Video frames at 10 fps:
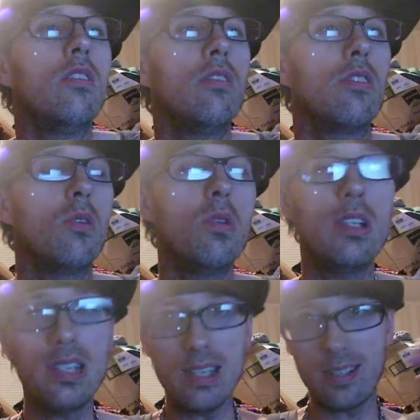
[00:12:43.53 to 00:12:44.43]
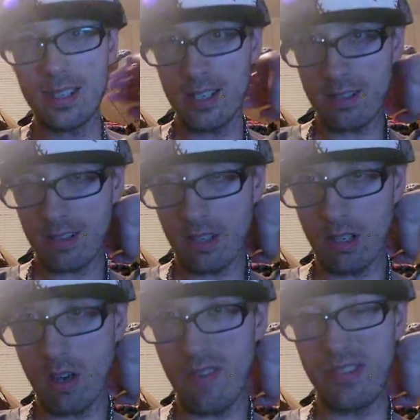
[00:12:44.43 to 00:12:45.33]
So we did this, you
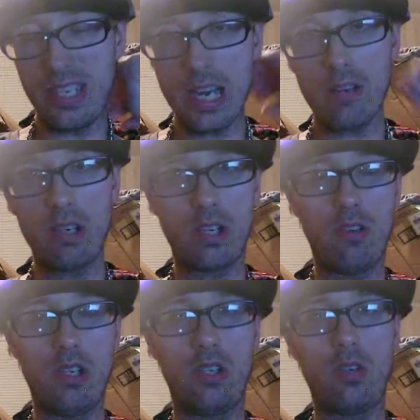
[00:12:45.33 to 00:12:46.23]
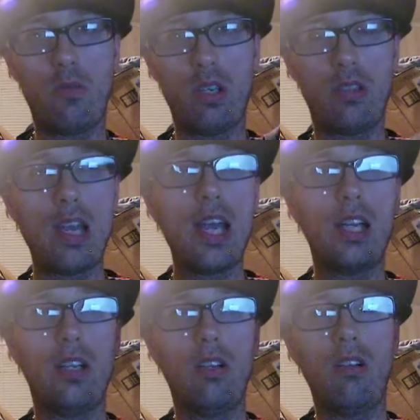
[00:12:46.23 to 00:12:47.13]
know, up Dairy Queen. She want that,
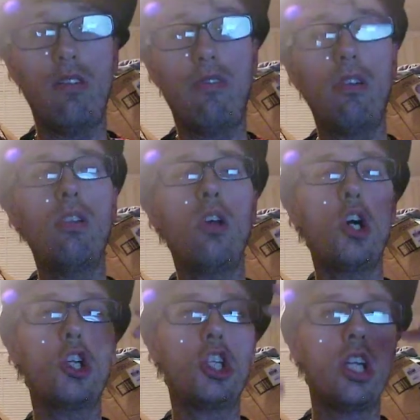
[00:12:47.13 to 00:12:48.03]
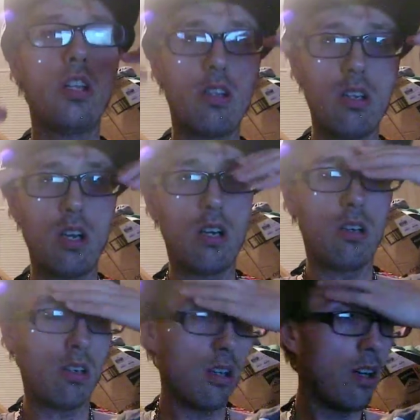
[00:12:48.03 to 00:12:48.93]
you know, a foot long cheese
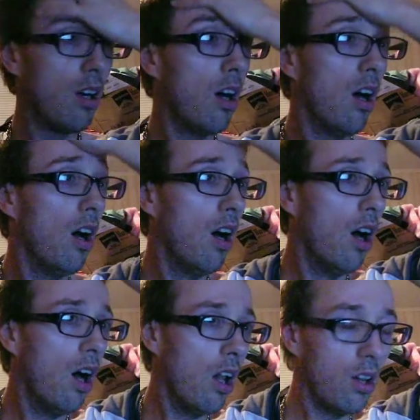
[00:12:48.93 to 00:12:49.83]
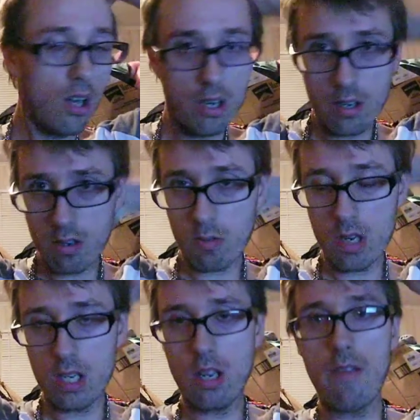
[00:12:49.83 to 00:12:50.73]
dog, a large
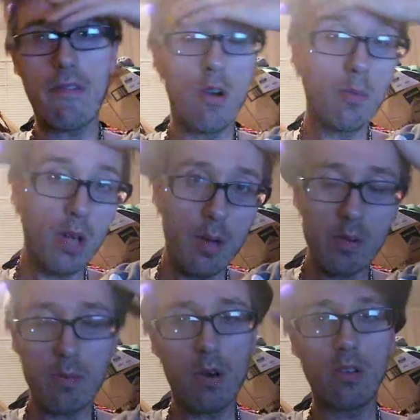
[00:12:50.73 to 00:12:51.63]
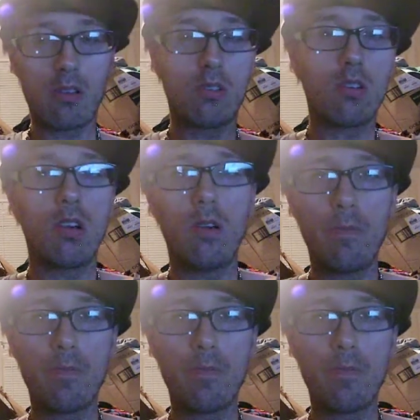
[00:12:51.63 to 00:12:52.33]
sweet tea foam cup, small straw.